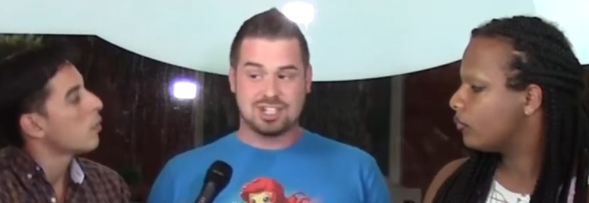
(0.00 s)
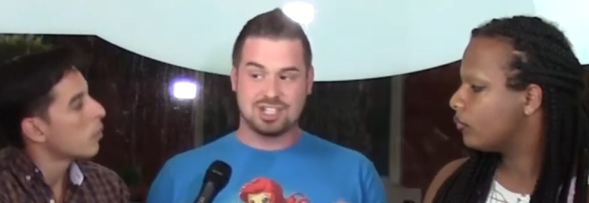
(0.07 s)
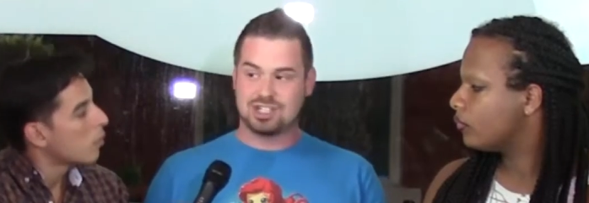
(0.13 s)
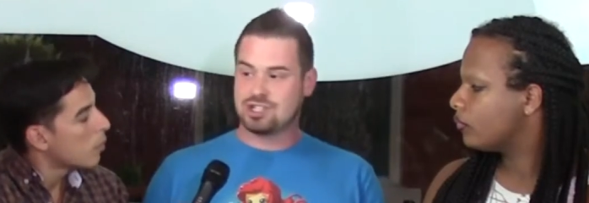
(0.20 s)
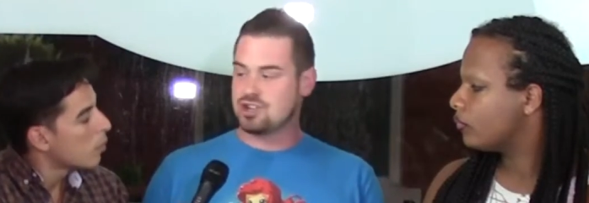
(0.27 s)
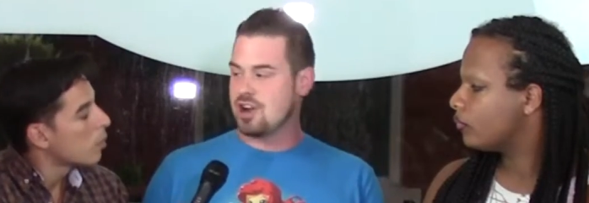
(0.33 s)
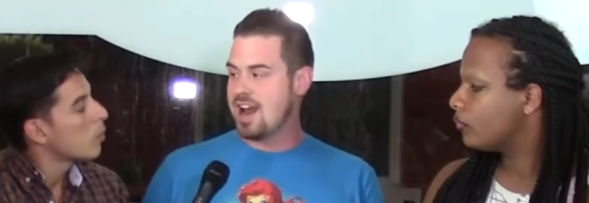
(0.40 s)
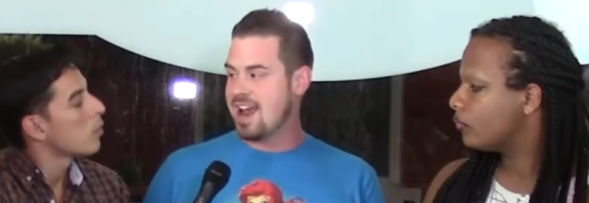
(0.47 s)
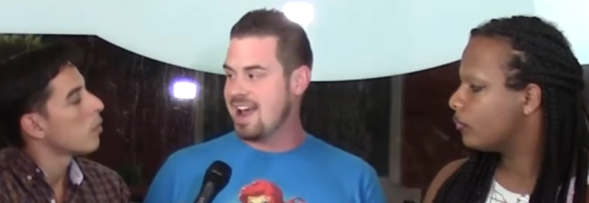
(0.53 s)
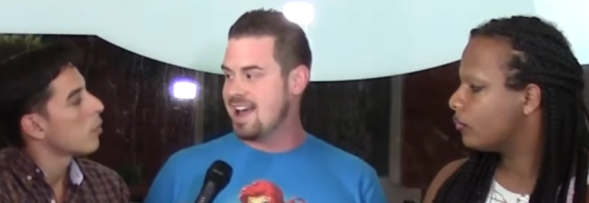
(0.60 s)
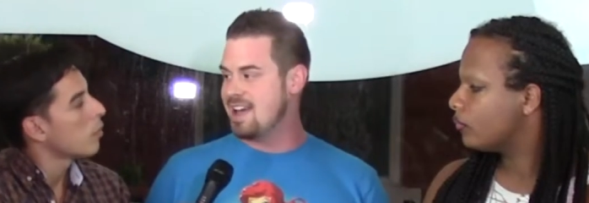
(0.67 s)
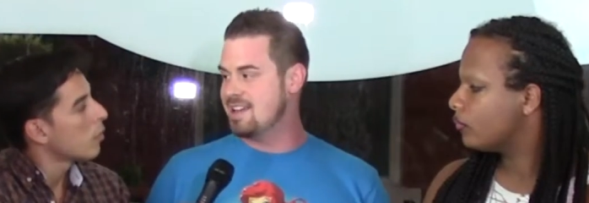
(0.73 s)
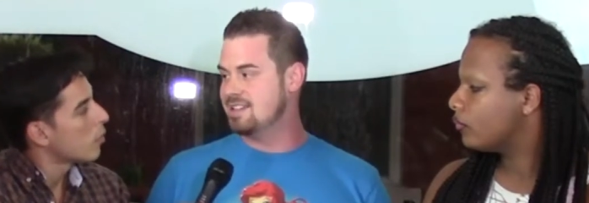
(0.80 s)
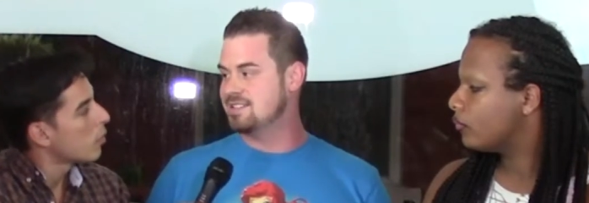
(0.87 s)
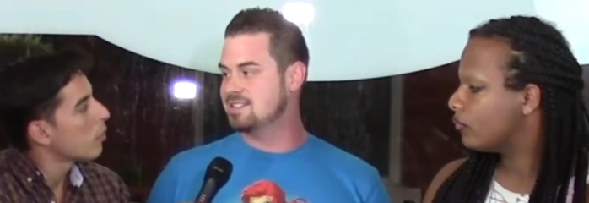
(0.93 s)
Speaker 1: she's
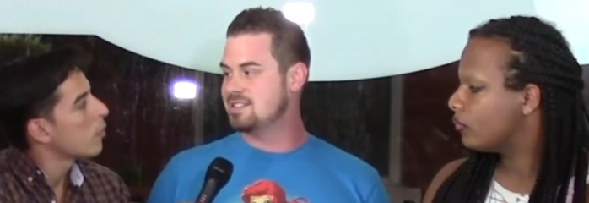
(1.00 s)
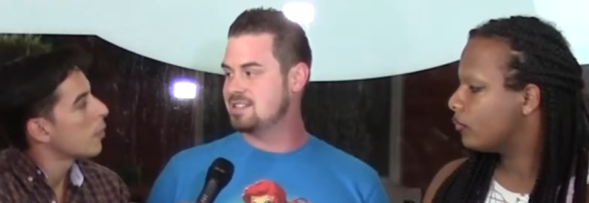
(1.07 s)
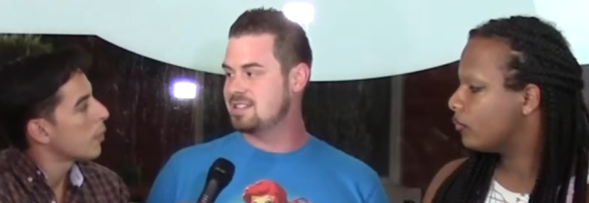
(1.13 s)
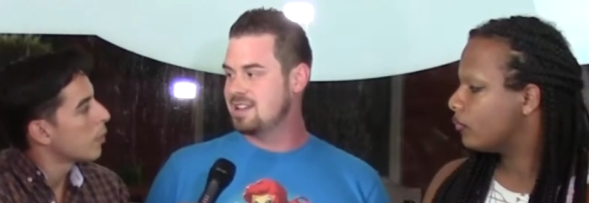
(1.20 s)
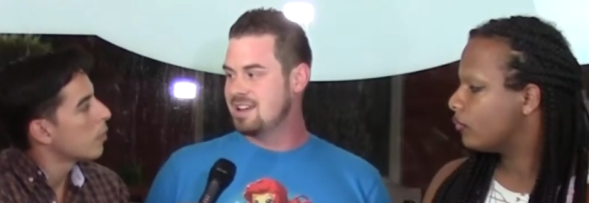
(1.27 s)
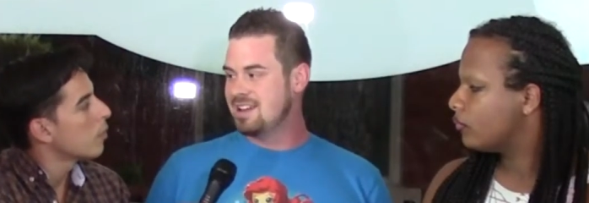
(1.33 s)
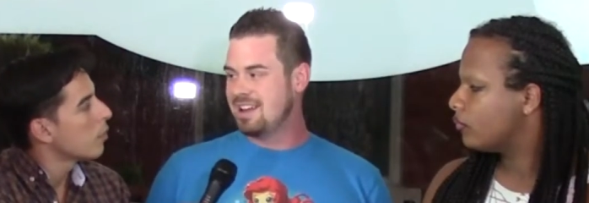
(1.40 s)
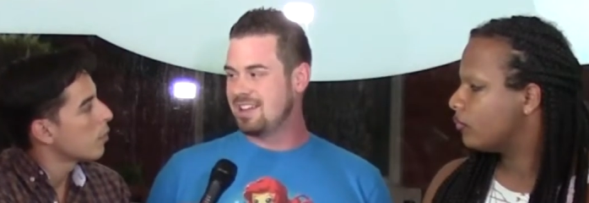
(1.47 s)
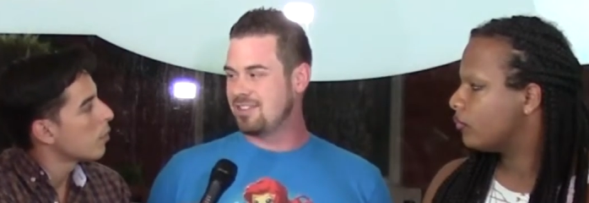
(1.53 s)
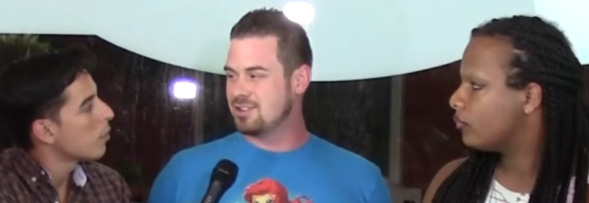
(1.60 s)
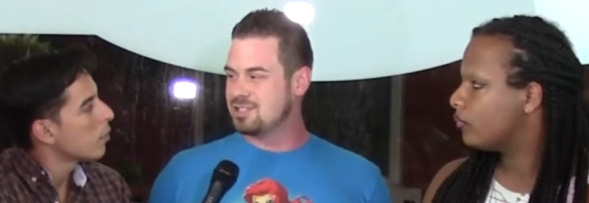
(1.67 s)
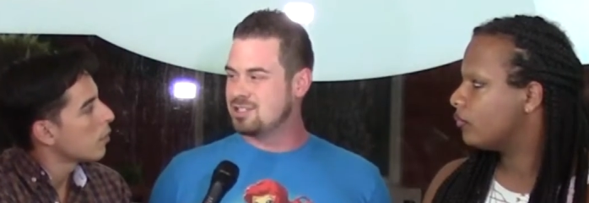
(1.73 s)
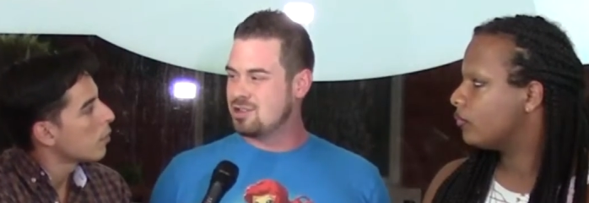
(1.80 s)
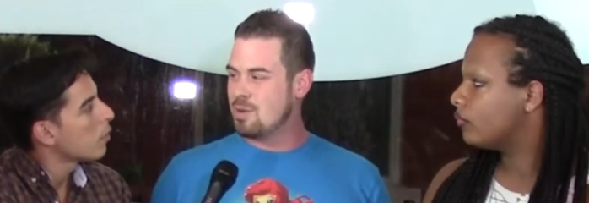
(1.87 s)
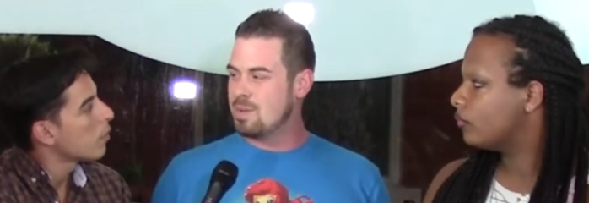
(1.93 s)
trans. Mm-hmm. Like
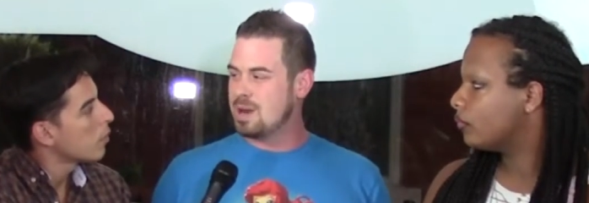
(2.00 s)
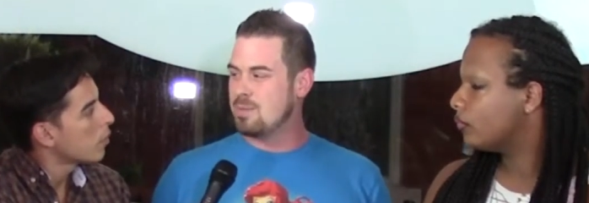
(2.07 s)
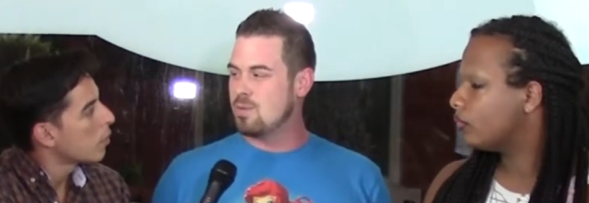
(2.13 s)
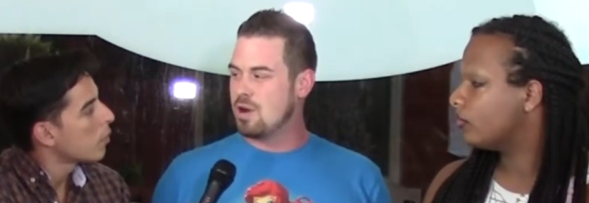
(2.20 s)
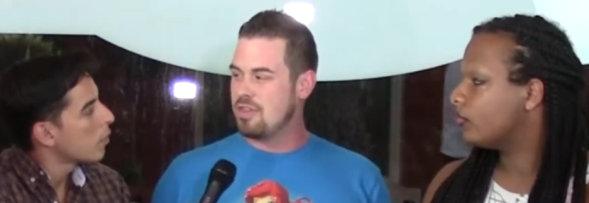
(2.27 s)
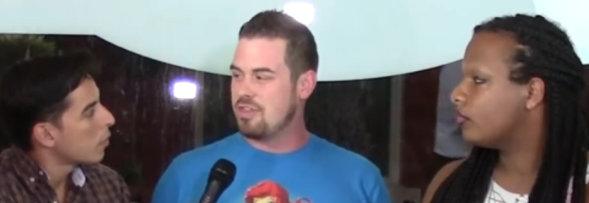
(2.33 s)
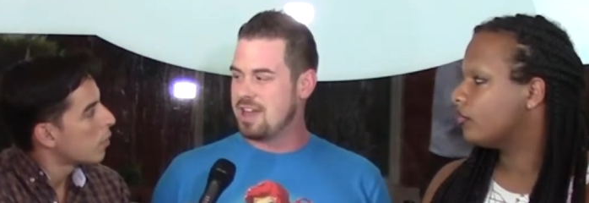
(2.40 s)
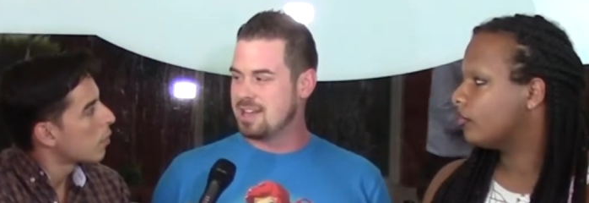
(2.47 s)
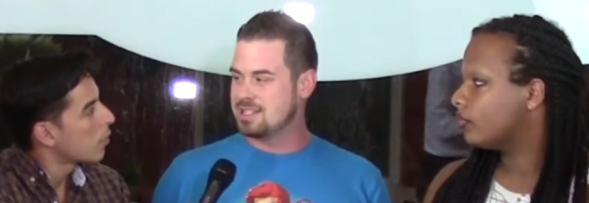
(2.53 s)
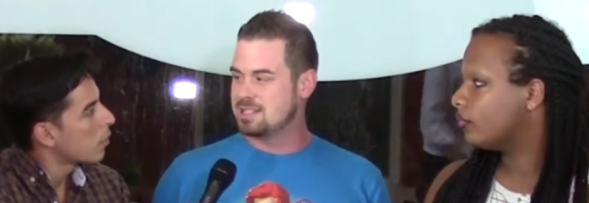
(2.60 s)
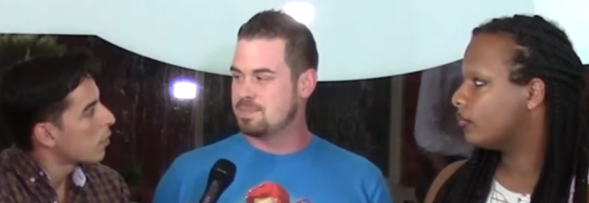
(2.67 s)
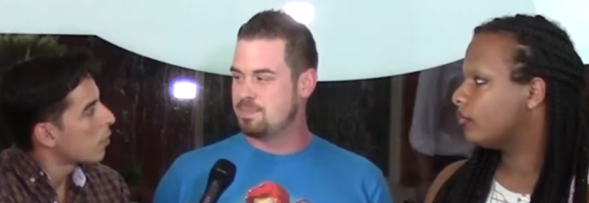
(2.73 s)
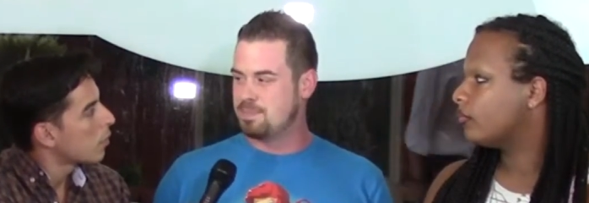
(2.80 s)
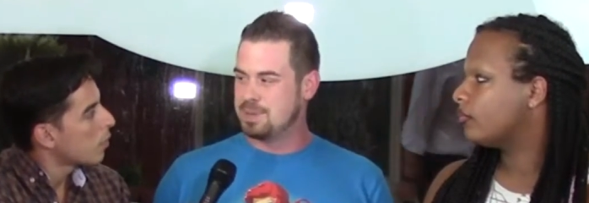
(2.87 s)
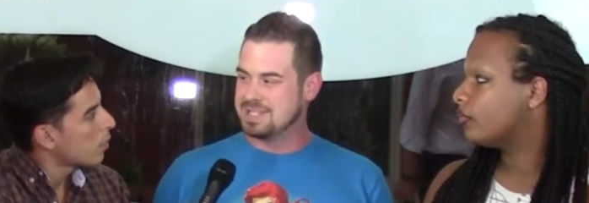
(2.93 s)
there's so many more things